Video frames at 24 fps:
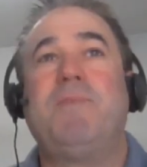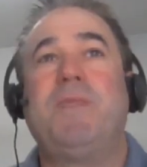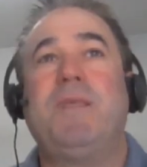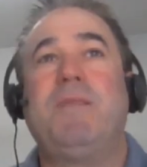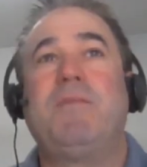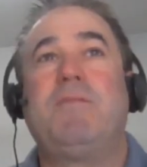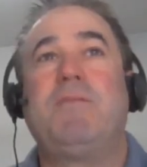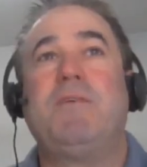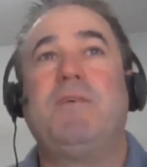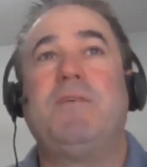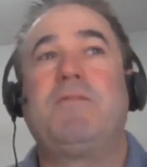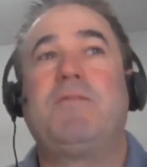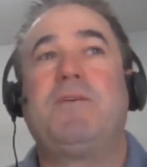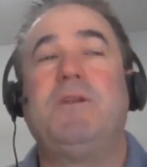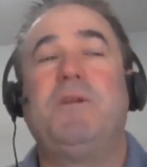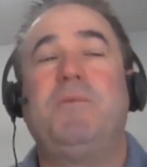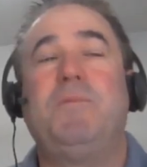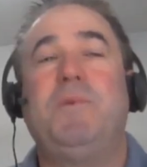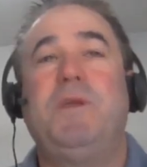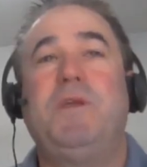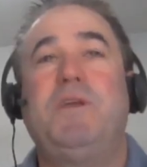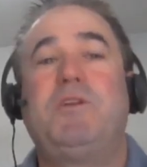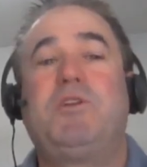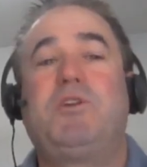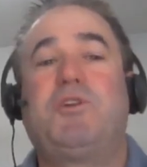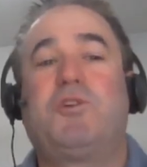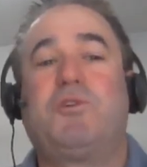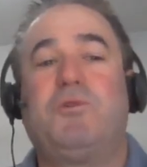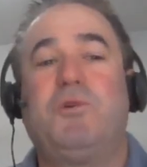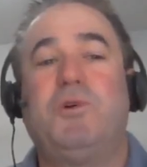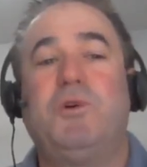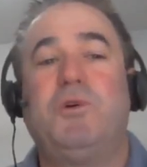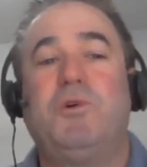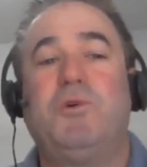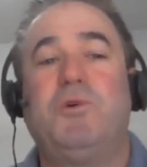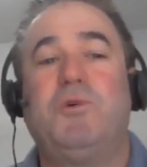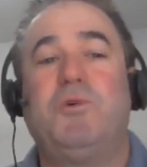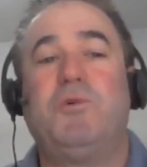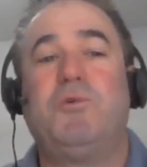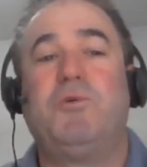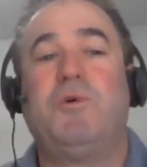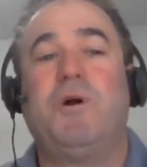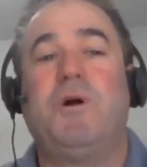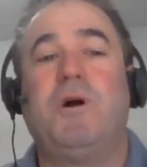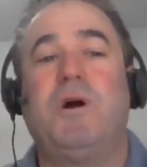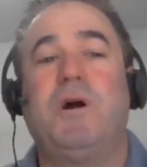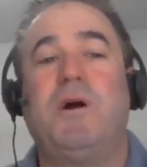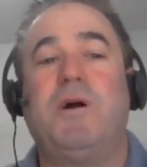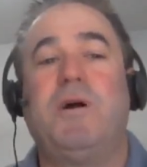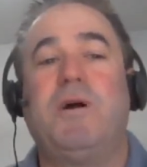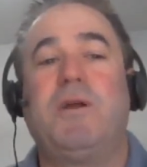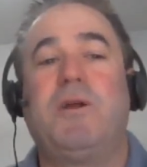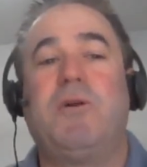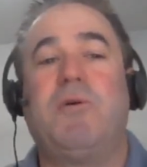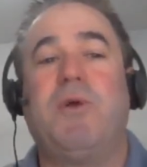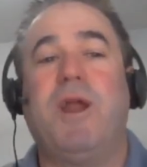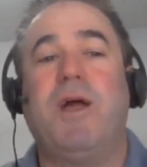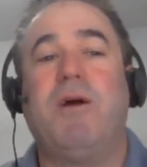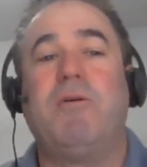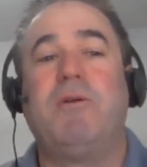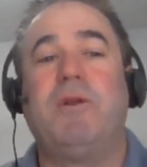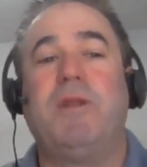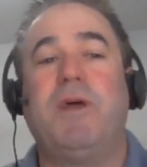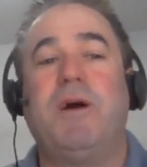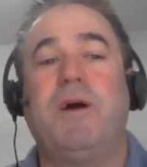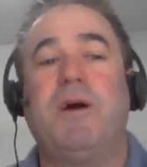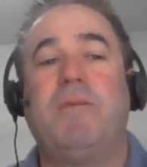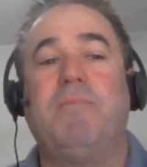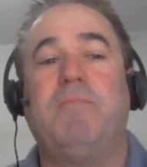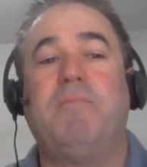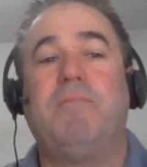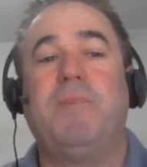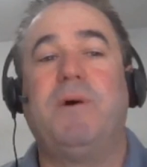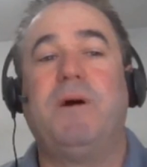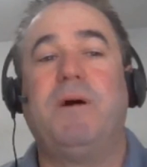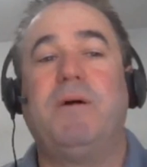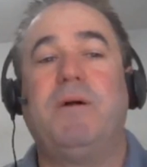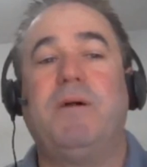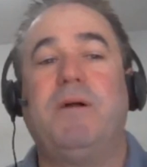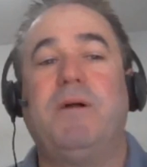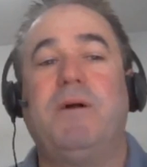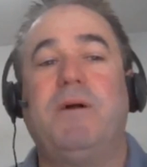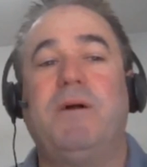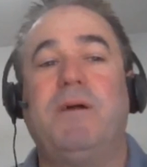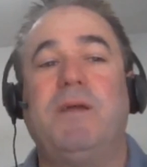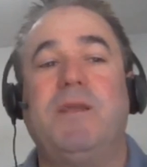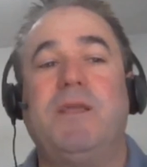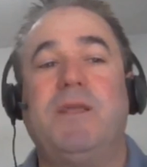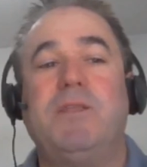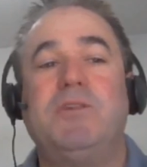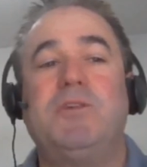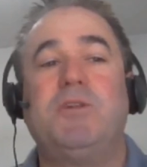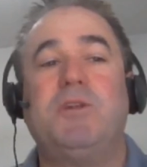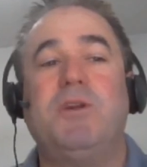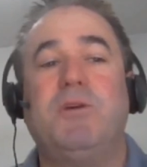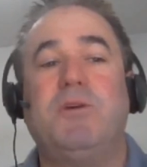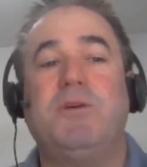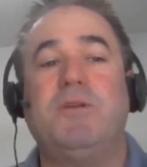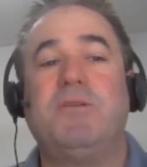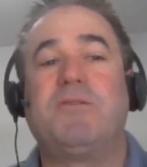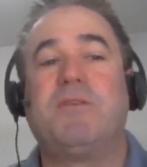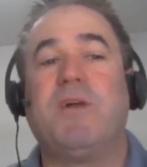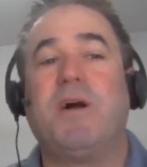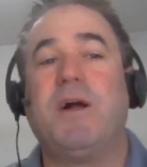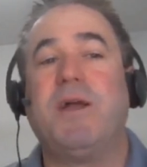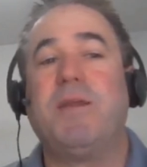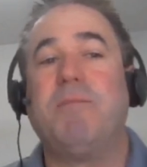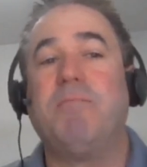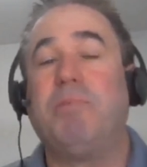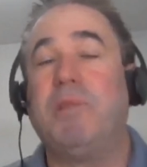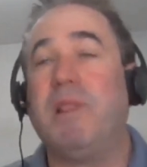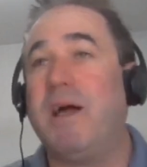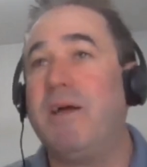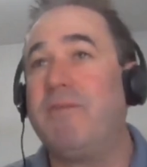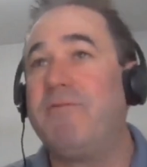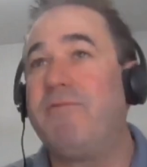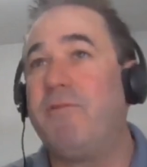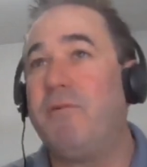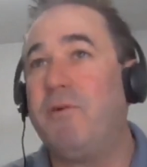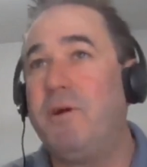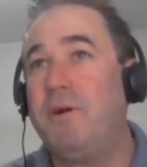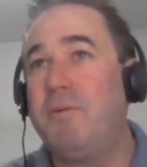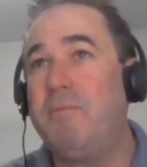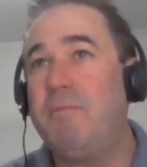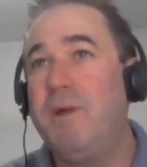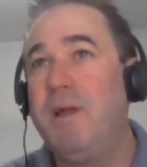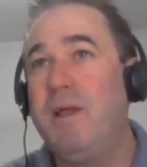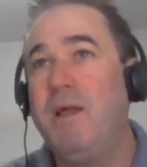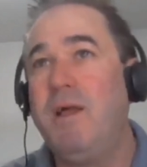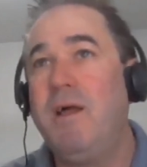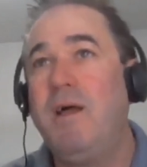to be a true ground up engineer design platform.